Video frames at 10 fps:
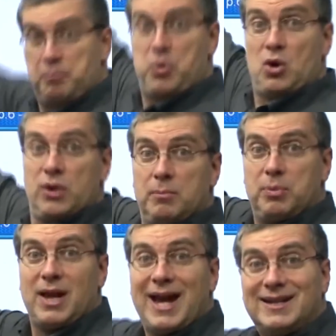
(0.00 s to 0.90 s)
pull the
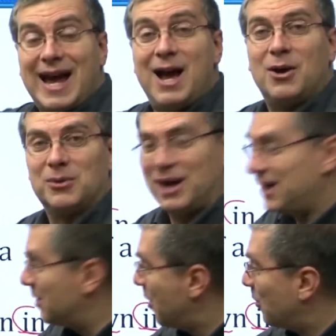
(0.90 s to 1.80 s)
plant out,
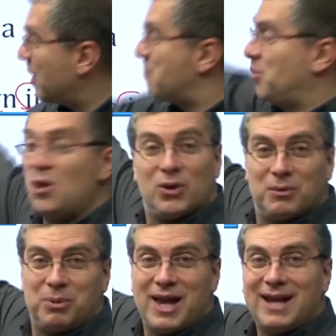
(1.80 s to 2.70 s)
right? We pull the
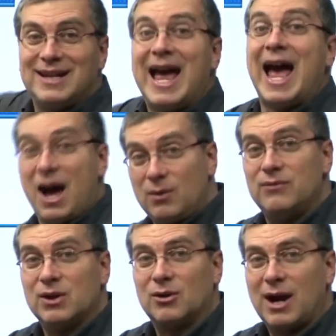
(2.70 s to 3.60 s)
plant out of
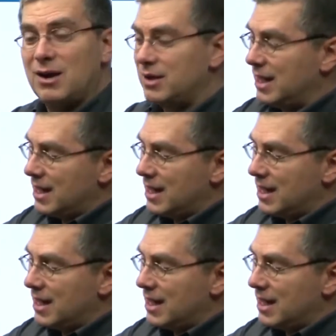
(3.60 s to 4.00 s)
the ground,